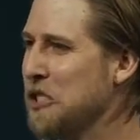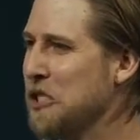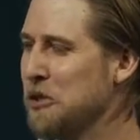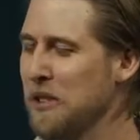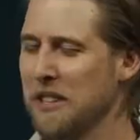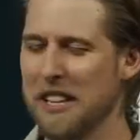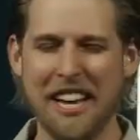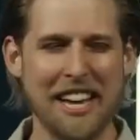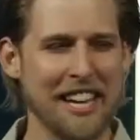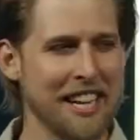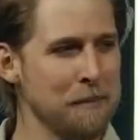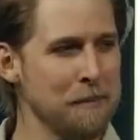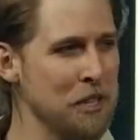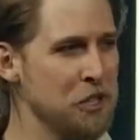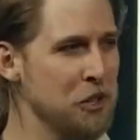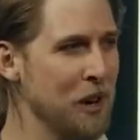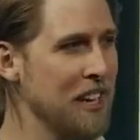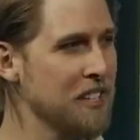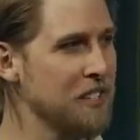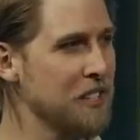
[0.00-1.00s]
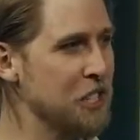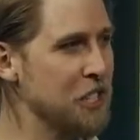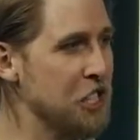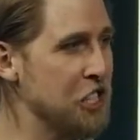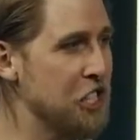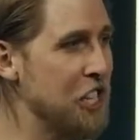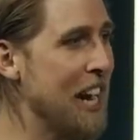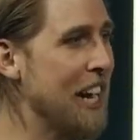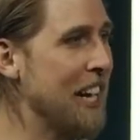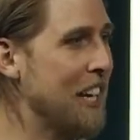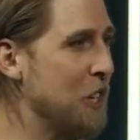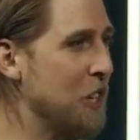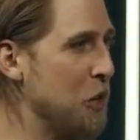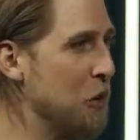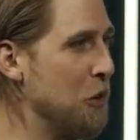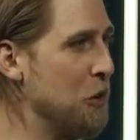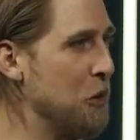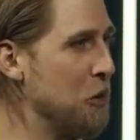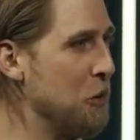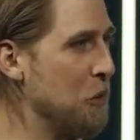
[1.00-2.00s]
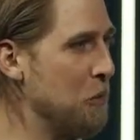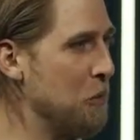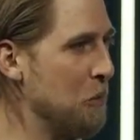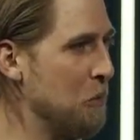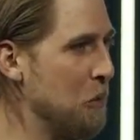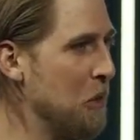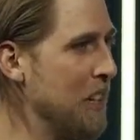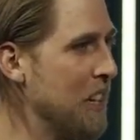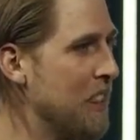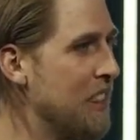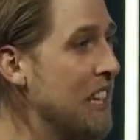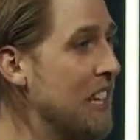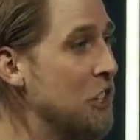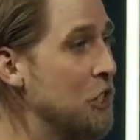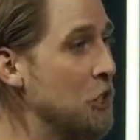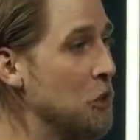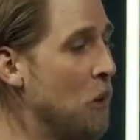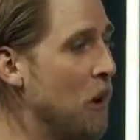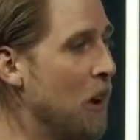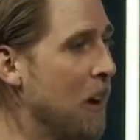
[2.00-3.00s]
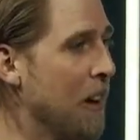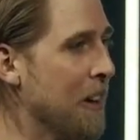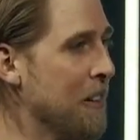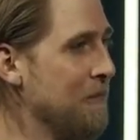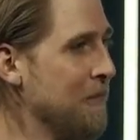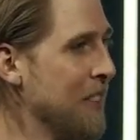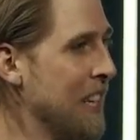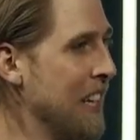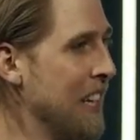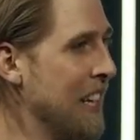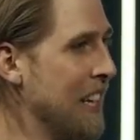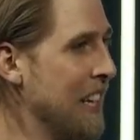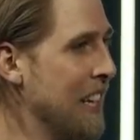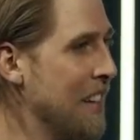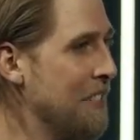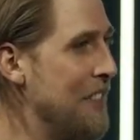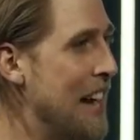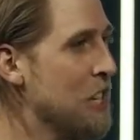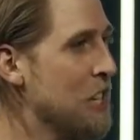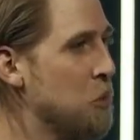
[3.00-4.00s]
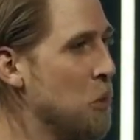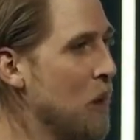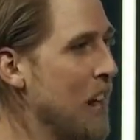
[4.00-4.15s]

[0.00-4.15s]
the enemy tries to shake who you really think you are. That's where